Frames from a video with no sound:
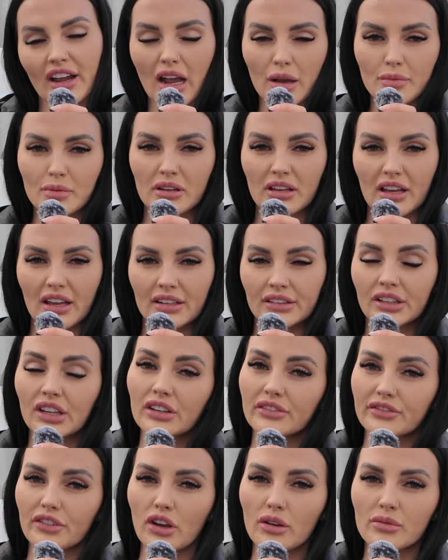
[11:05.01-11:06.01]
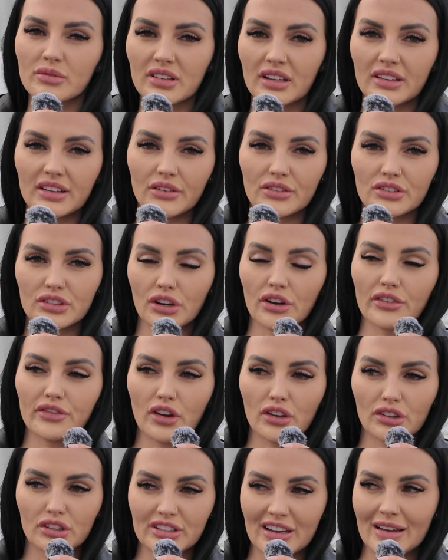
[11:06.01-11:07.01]
happy and confirmed that there is no
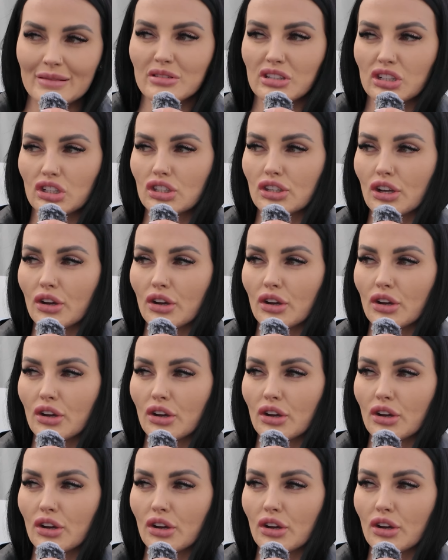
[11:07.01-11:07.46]
further damage.